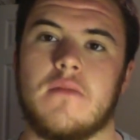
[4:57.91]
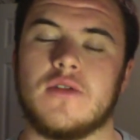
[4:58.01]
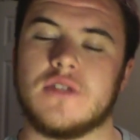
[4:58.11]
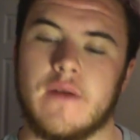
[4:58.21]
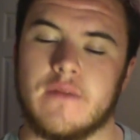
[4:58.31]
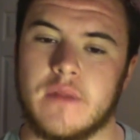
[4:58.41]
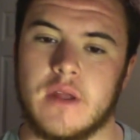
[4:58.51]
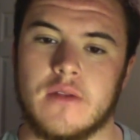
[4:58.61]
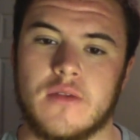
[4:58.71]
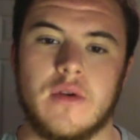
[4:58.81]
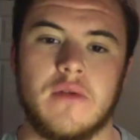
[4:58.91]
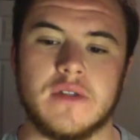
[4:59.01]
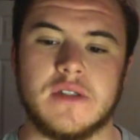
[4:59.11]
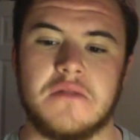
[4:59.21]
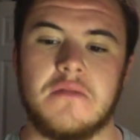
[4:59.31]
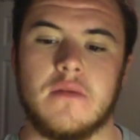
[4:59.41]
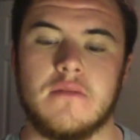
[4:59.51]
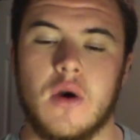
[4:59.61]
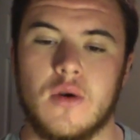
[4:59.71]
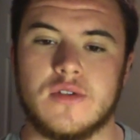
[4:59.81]
Most of them did. 3 was the
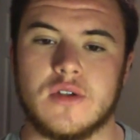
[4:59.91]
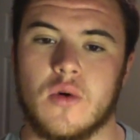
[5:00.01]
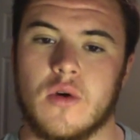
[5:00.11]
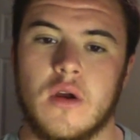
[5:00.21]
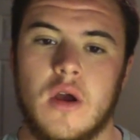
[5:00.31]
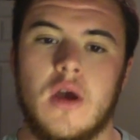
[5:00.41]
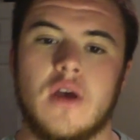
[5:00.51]
mode score.